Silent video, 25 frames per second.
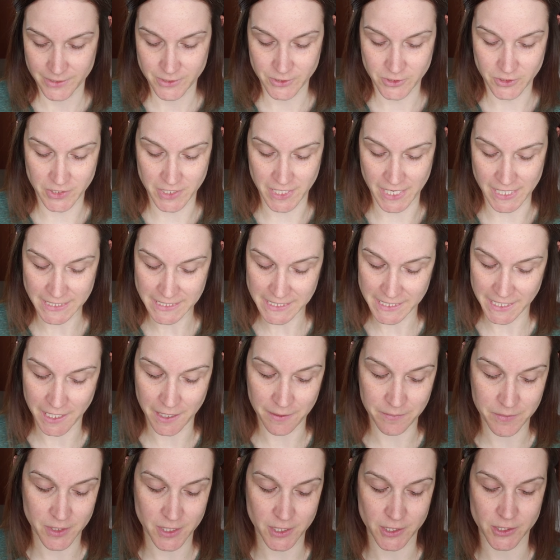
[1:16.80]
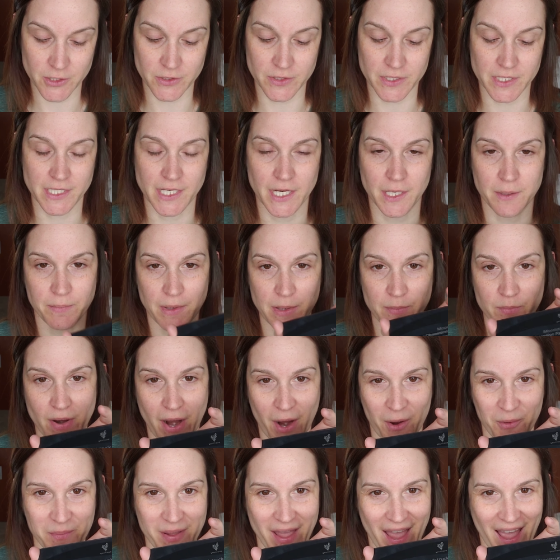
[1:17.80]
So the next thing I'm going to do is take my
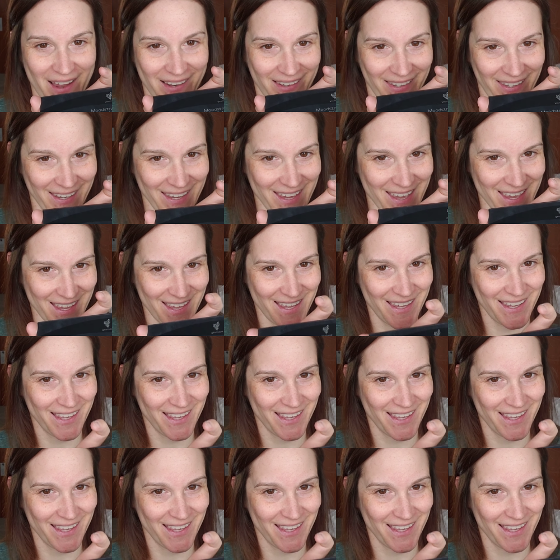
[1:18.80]
brow palette